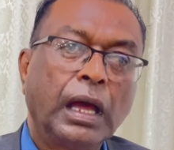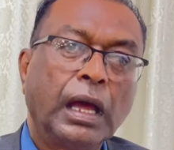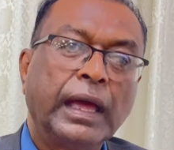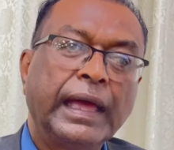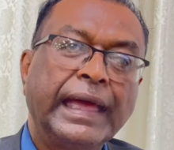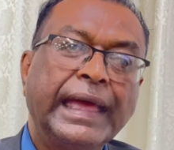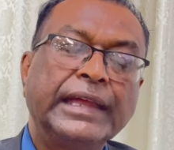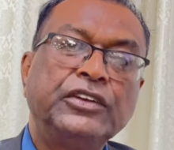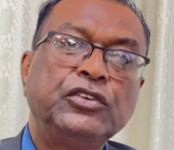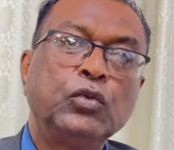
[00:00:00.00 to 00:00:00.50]

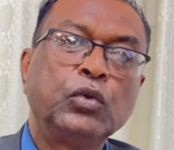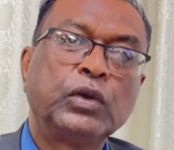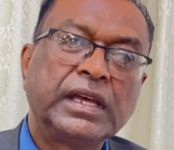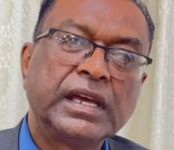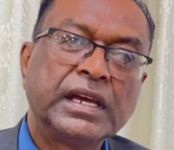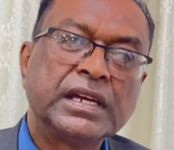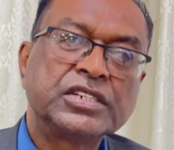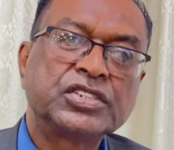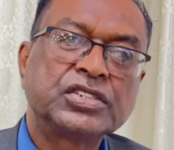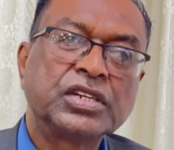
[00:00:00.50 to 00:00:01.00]

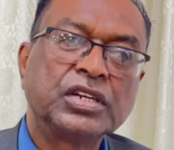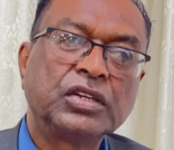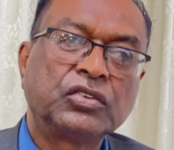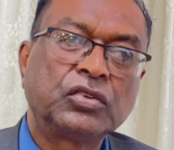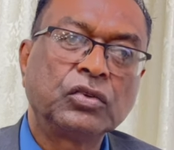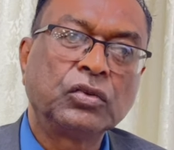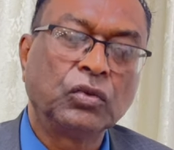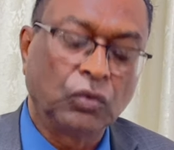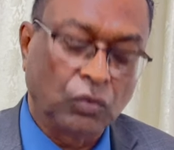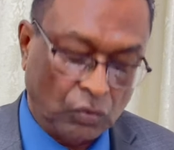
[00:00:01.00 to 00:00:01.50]
Education
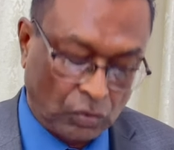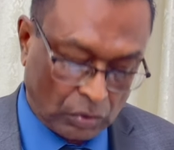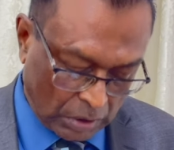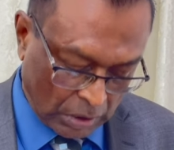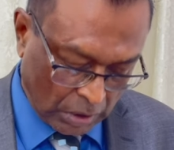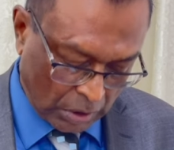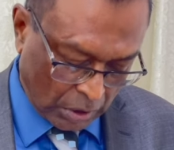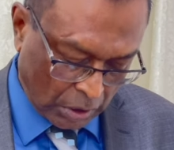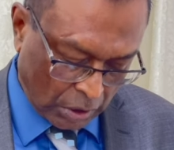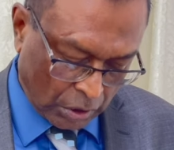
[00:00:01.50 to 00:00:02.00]
too.
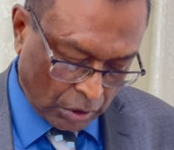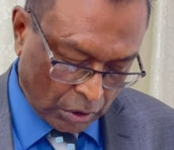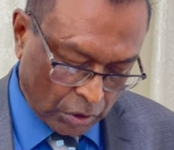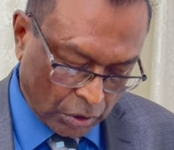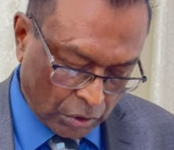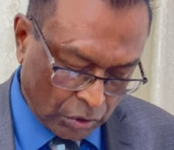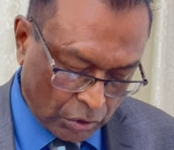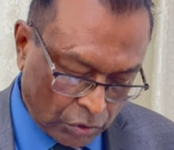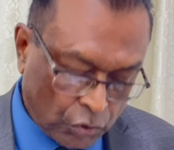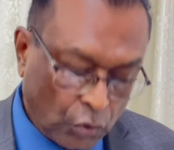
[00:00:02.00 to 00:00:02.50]

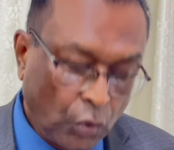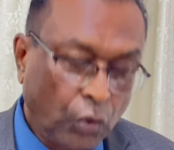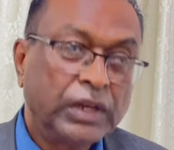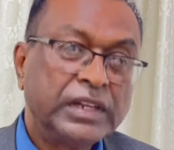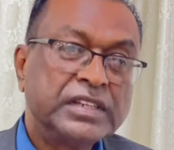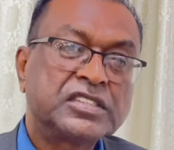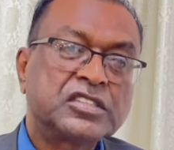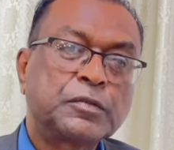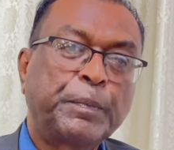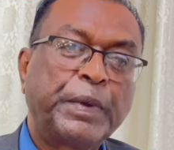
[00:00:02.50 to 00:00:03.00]
You're
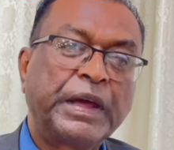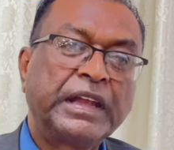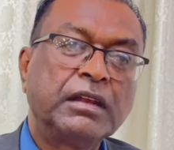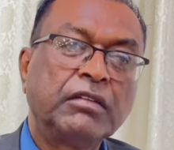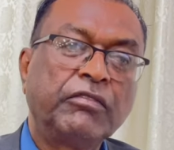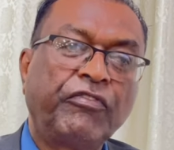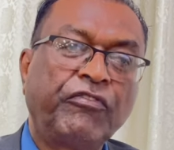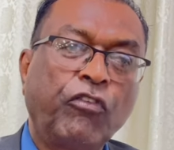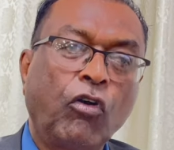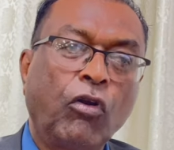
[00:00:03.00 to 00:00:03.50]
only spending
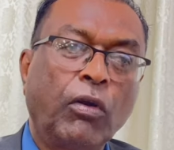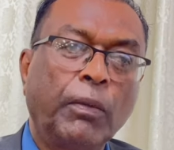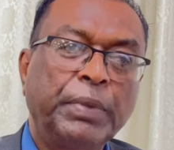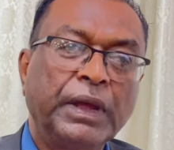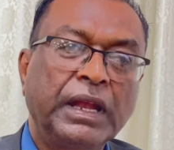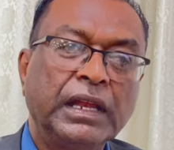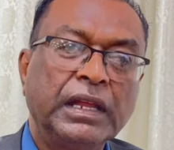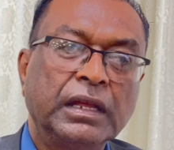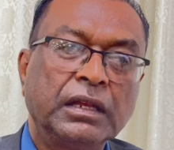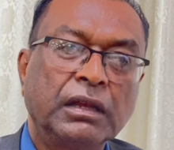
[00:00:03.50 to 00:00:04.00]
$4
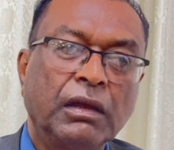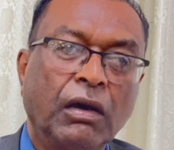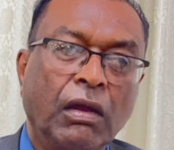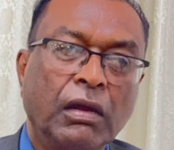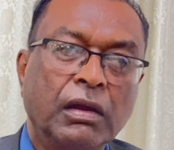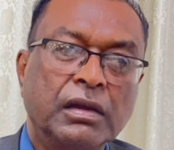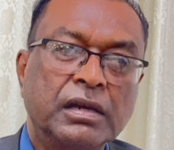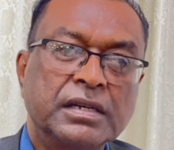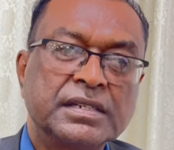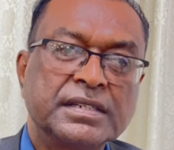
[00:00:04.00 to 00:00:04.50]
billion
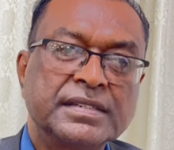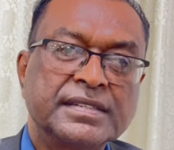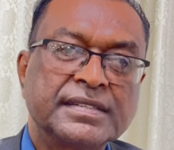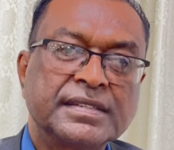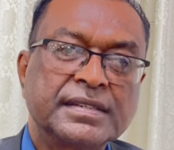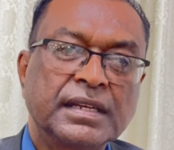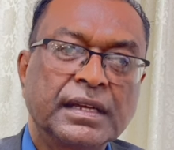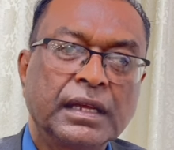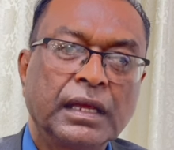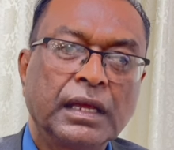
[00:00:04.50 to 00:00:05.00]

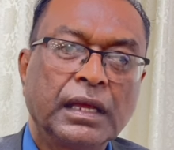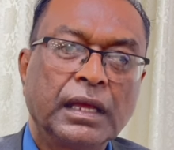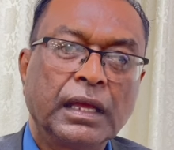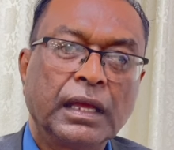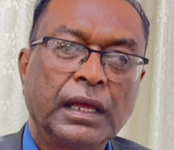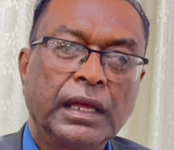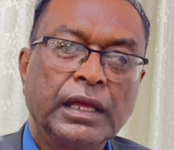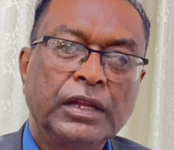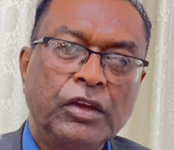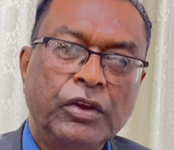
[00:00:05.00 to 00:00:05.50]

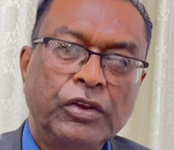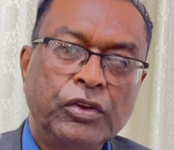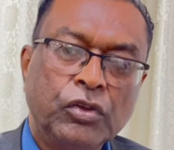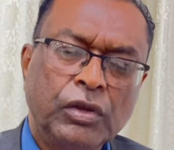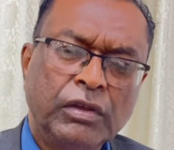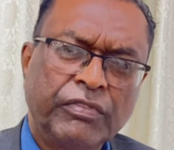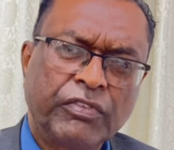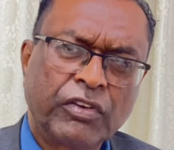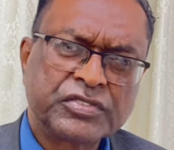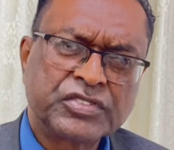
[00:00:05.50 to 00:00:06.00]
in your
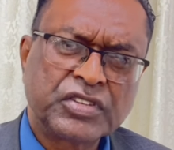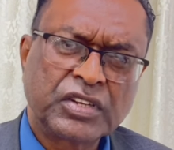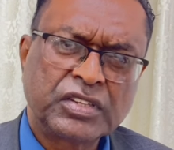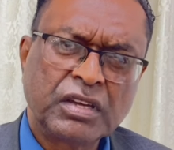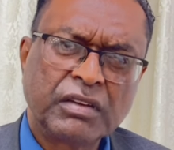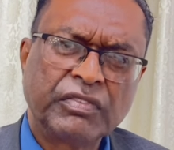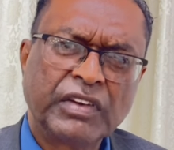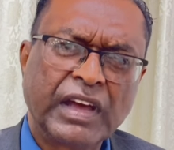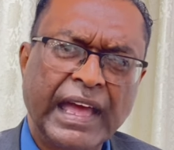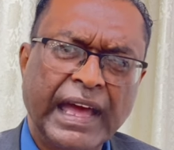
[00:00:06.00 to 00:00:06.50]
University
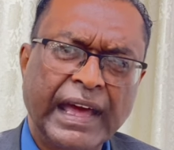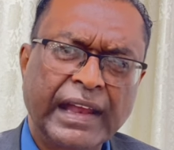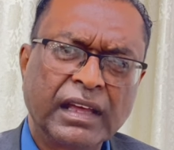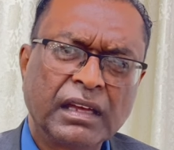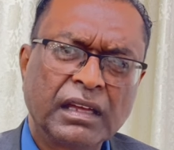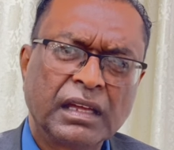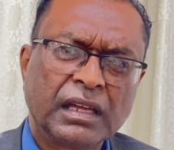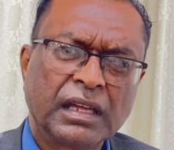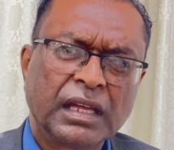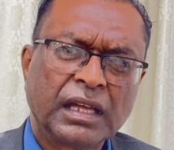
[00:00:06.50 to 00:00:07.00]
of Guyana,
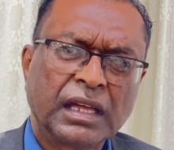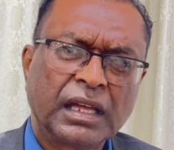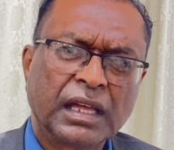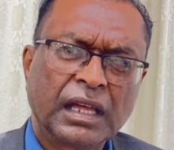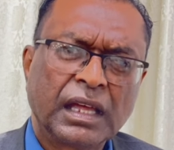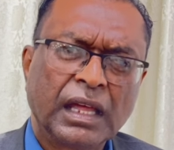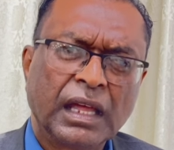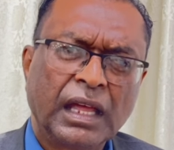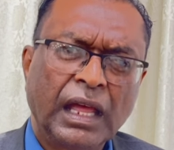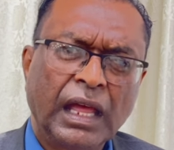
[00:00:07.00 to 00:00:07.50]

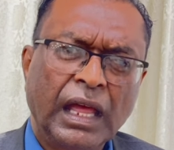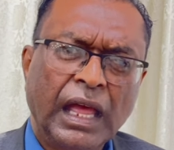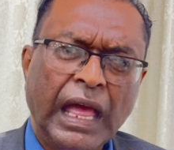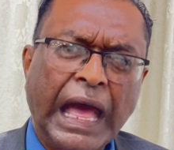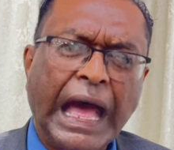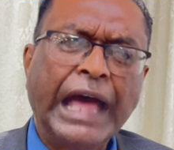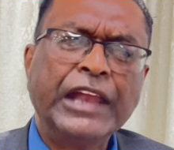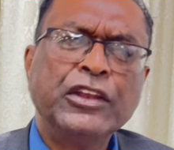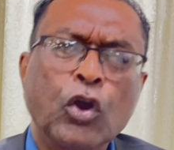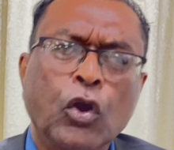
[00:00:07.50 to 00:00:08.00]

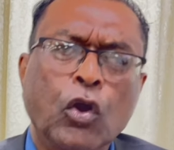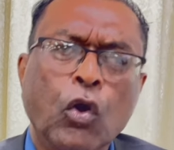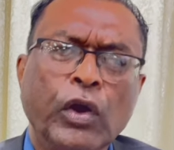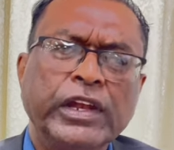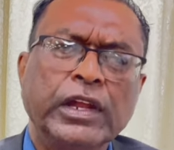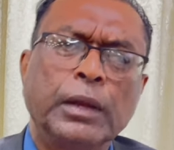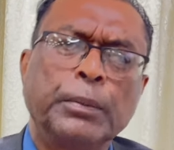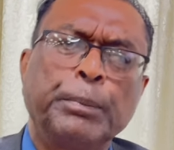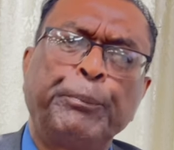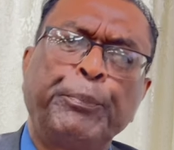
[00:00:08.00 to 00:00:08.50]
and you're
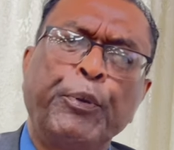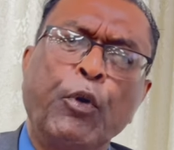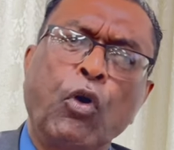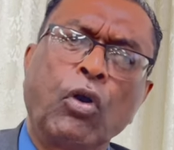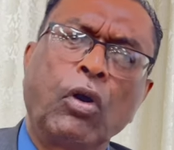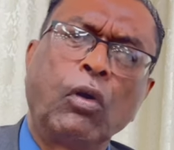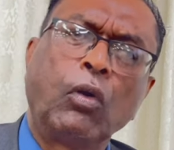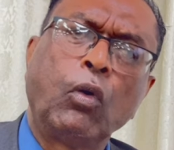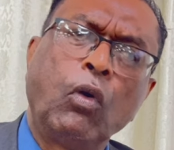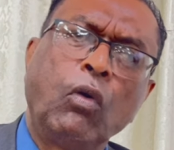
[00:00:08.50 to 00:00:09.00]
going and
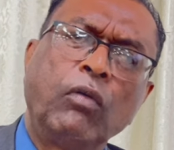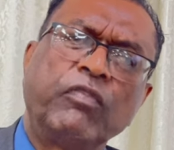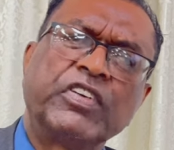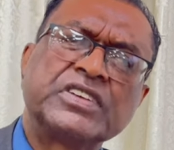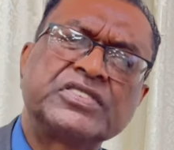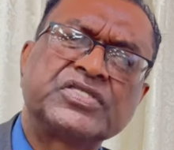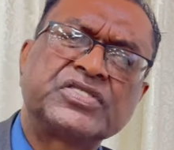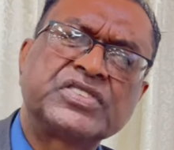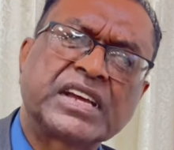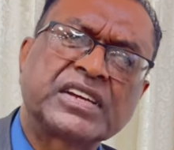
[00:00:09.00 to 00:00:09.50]
pour over
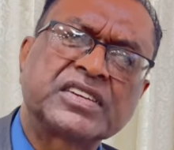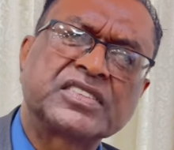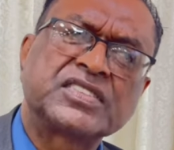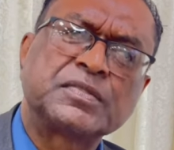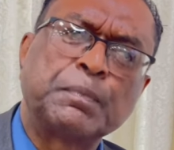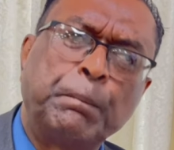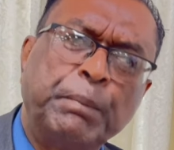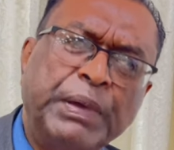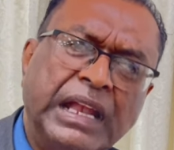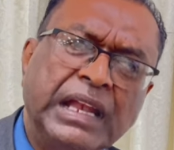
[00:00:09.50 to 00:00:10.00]

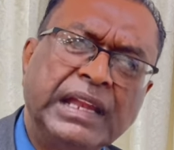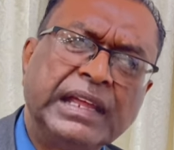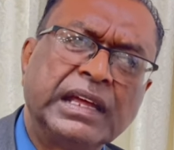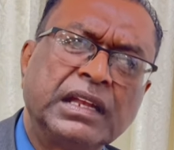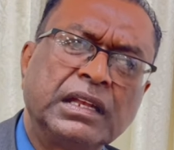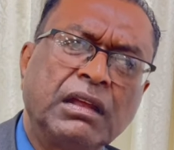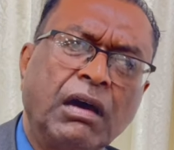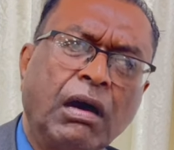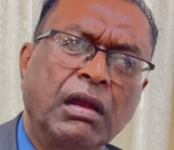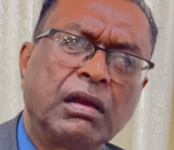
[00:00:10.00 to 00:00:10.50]
$6 billion
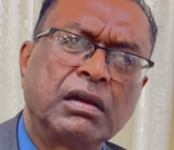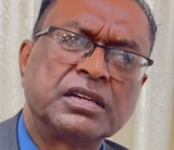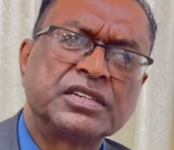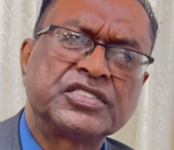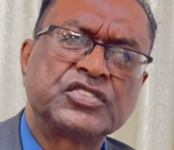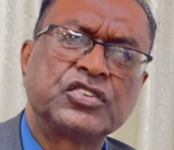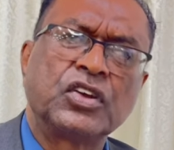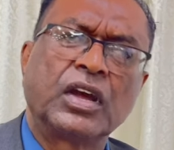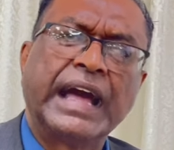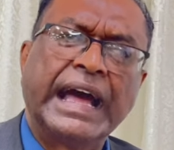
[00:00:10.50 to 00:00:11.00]
to
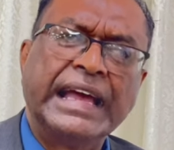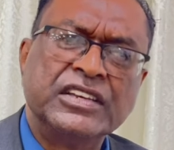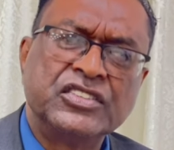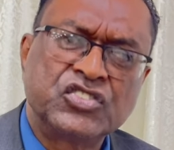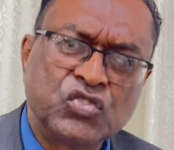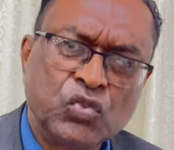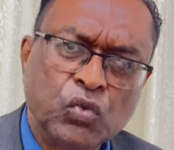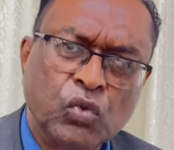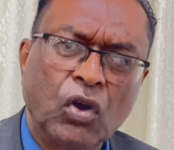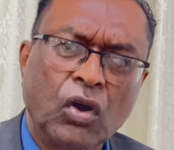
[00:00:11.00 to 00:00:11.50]

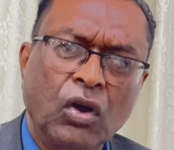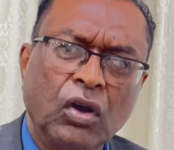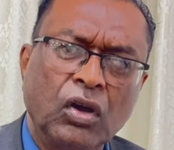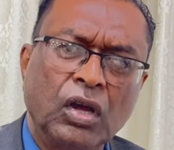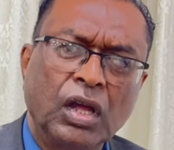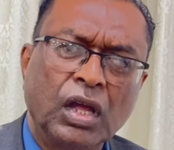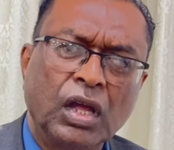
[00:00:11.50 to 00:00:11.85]
Gaisuko?